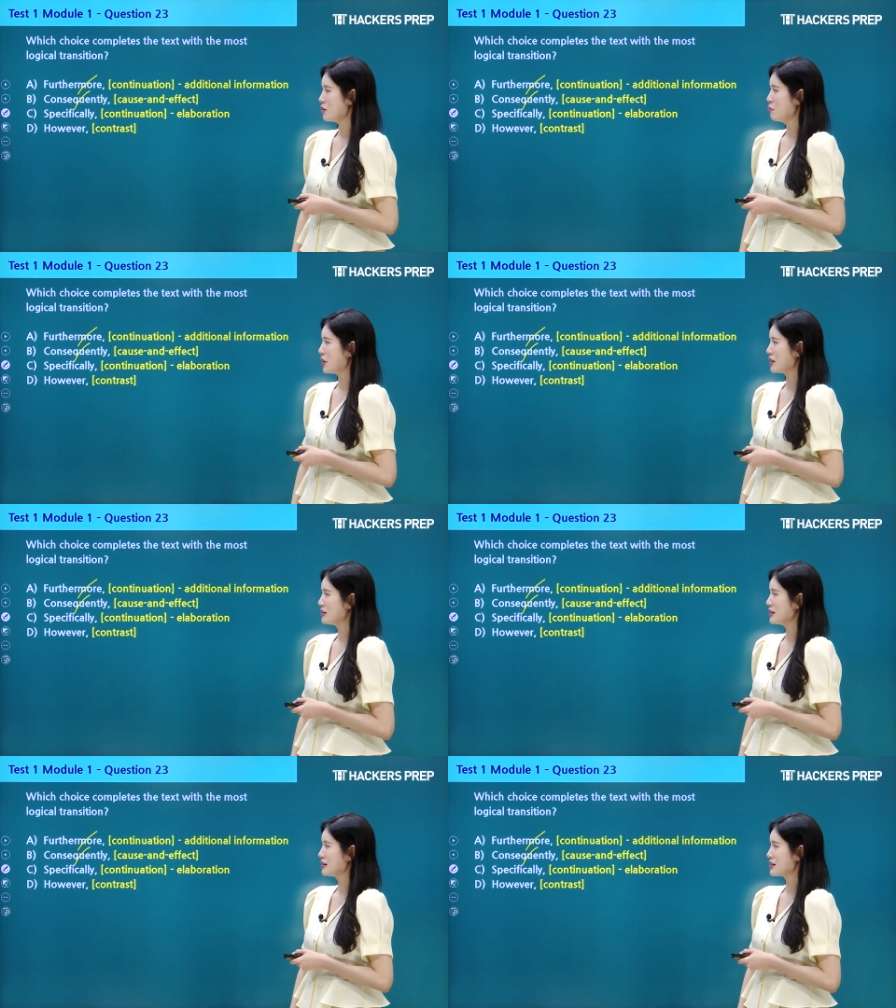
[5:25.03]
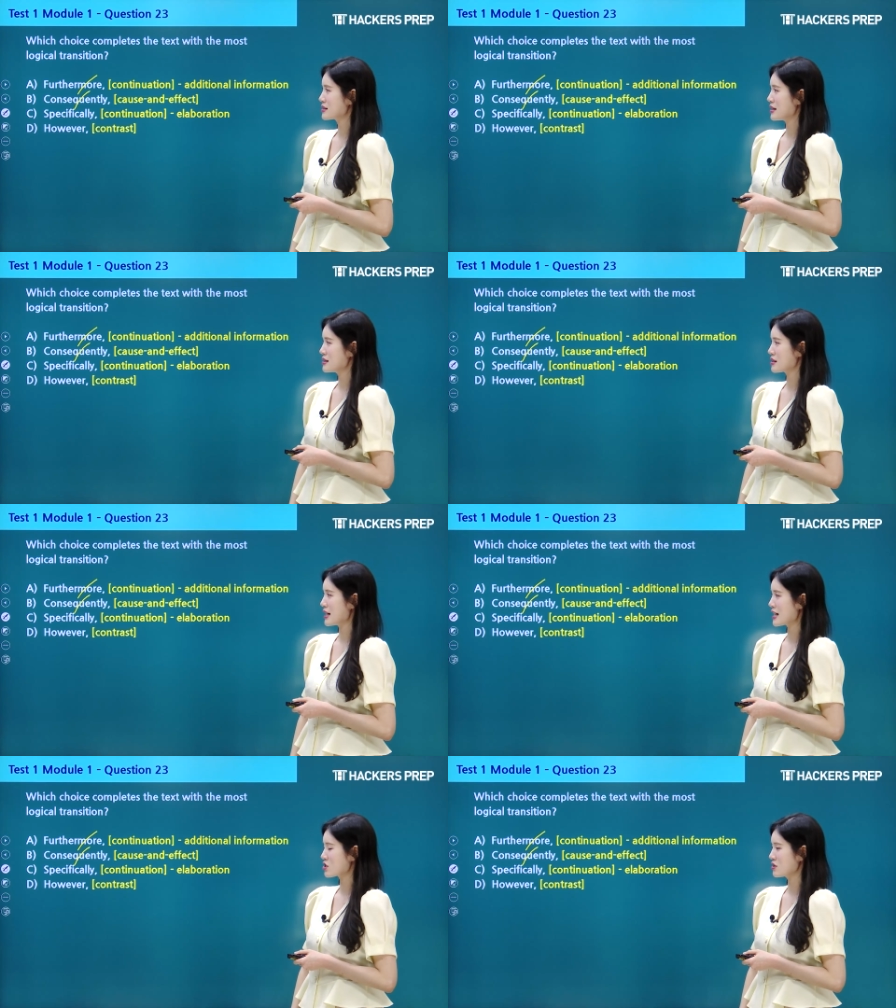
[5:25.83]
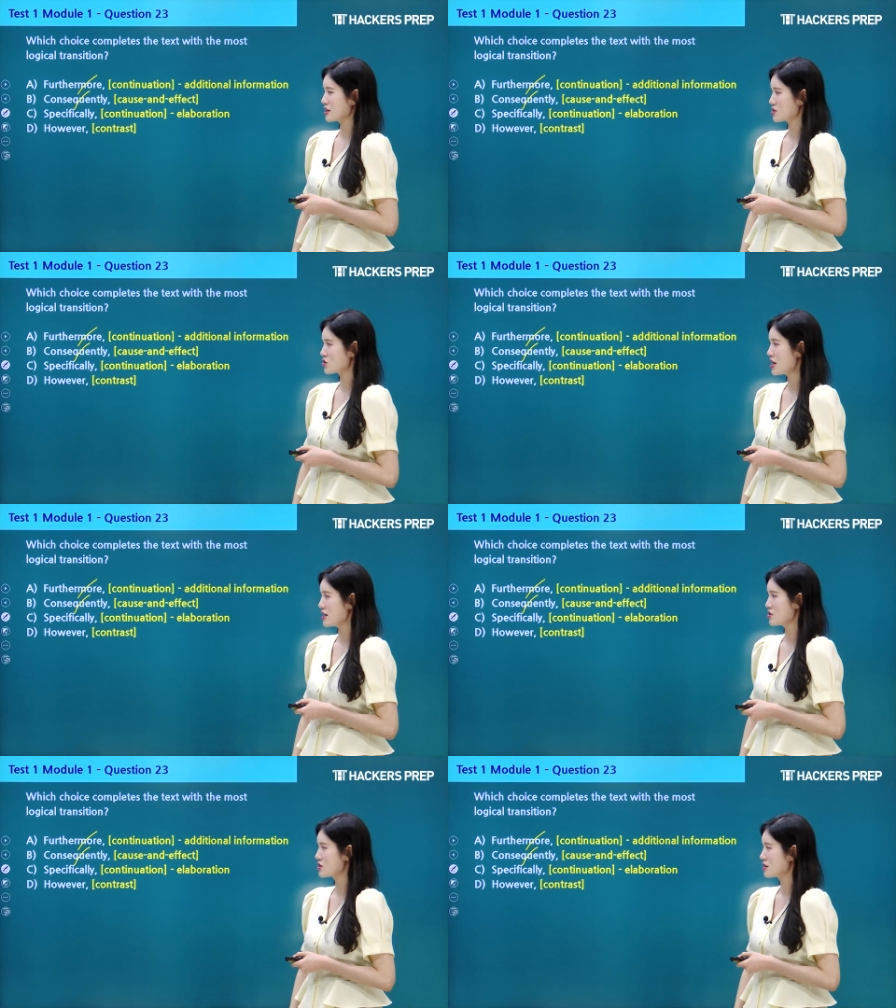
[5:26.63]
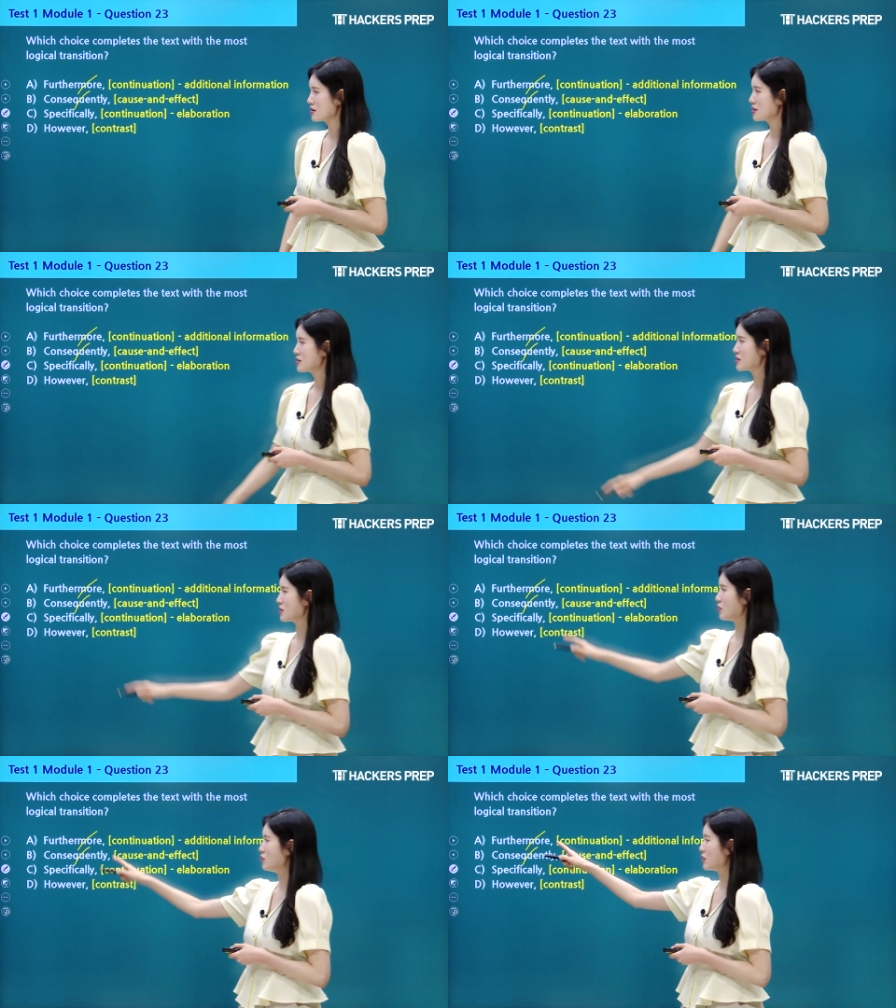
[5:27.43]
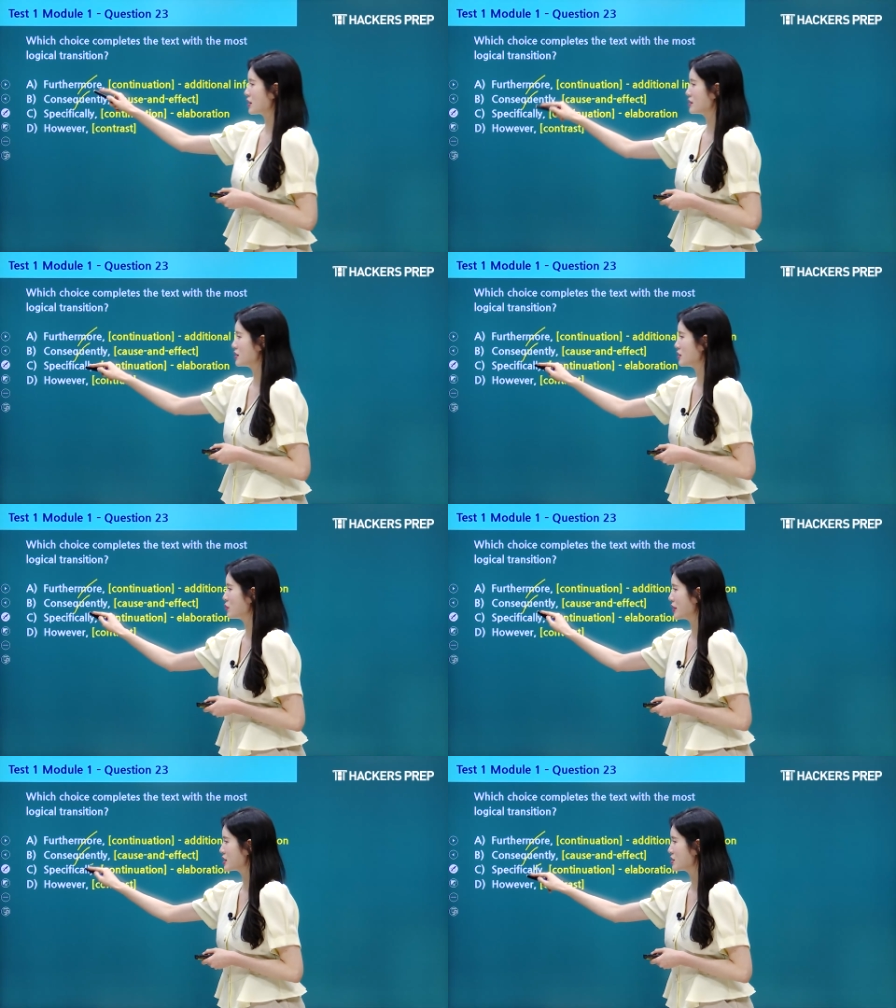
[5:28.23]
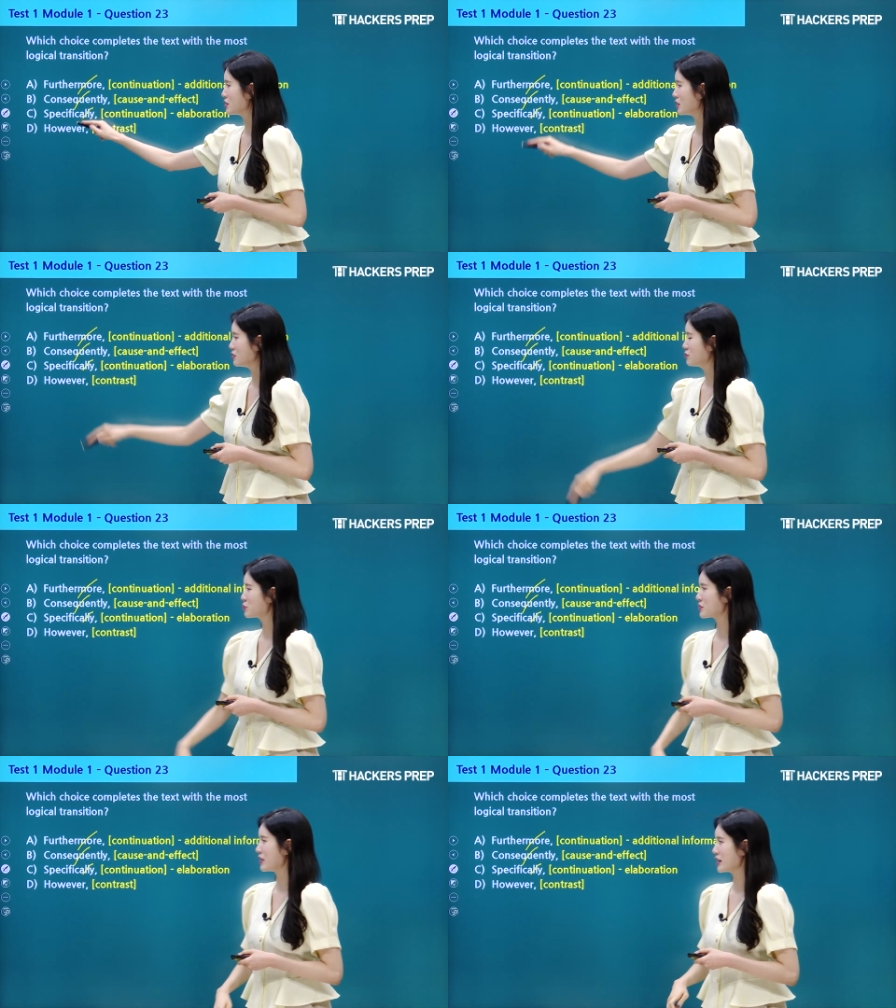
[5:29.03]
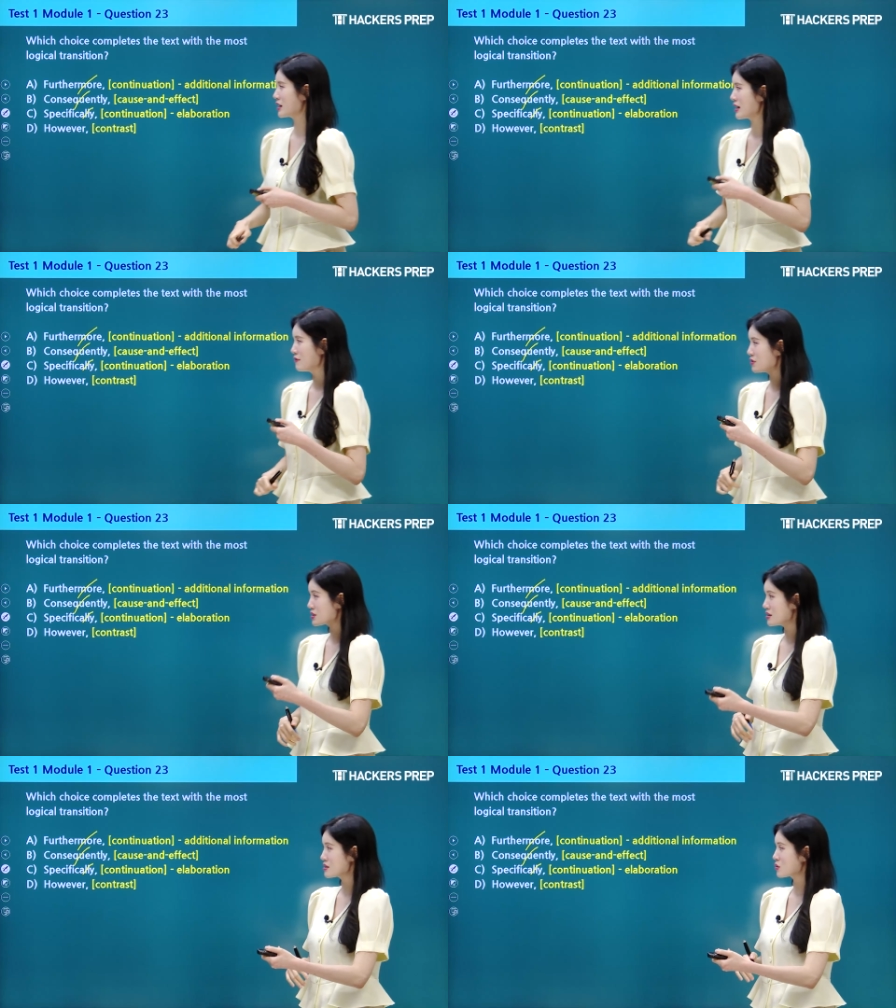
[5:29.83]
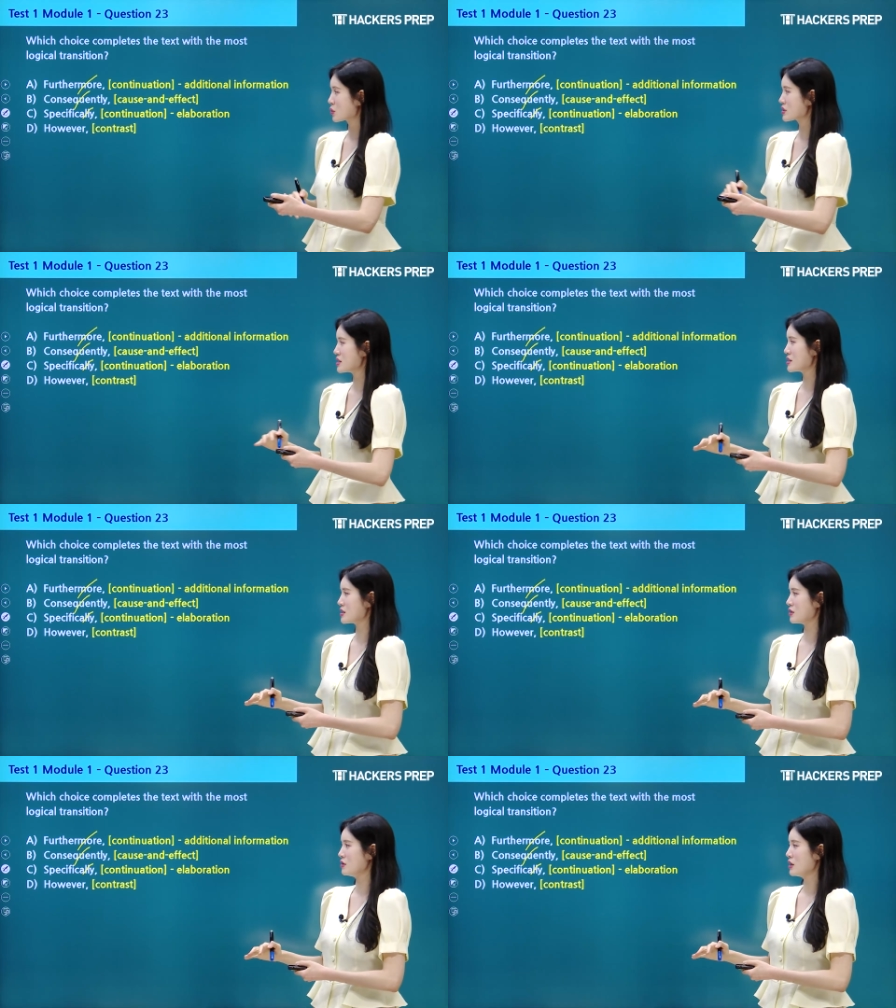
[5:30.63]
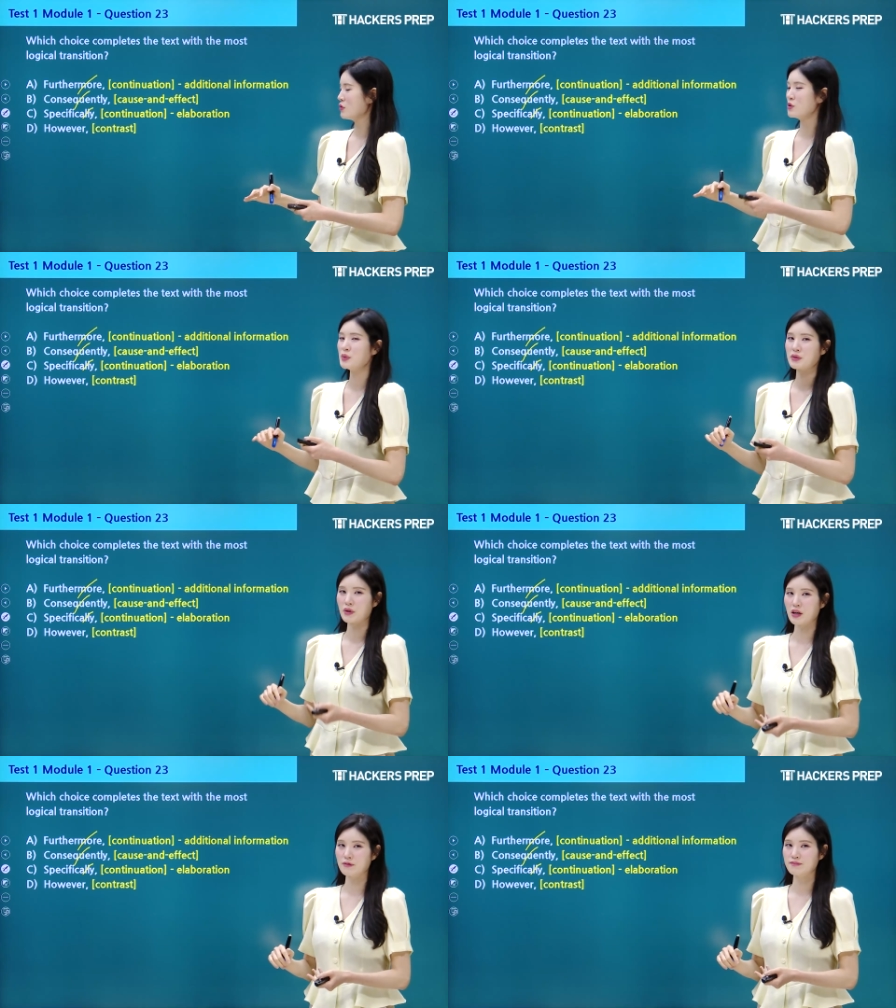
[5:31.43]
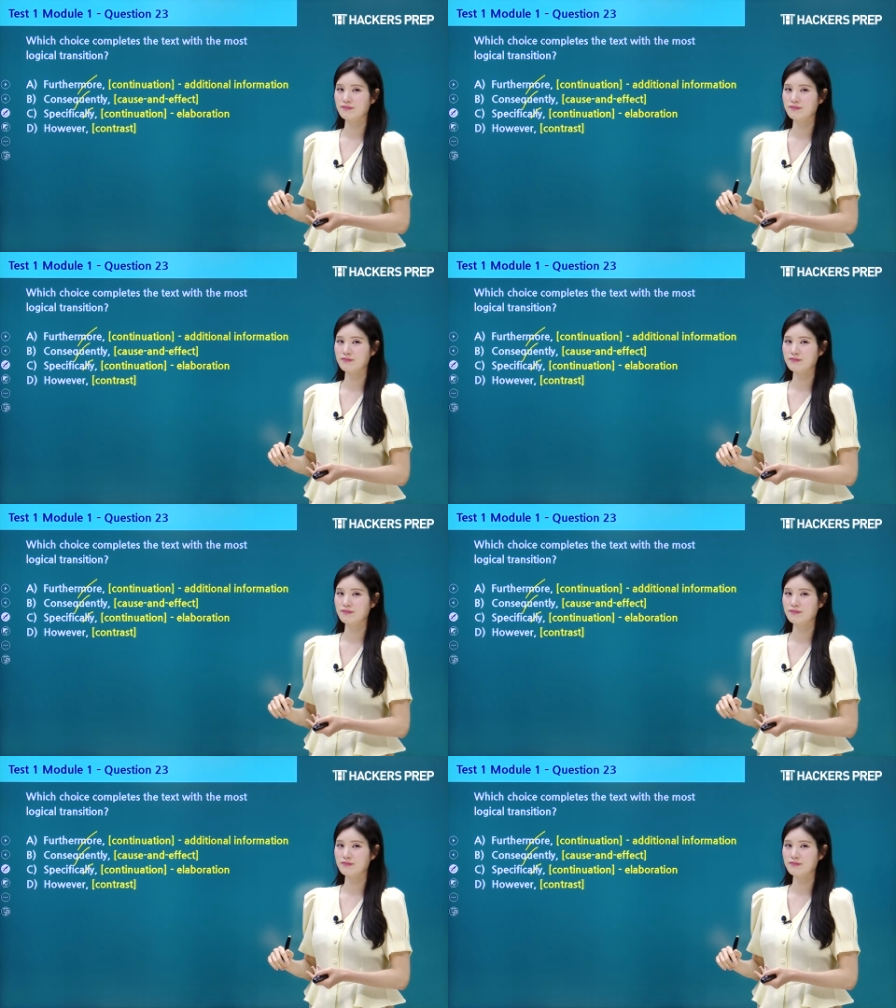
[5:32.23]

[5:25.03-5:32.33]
But in this case, the action has changed. So continuation of providing emphasis or detail would be wrong.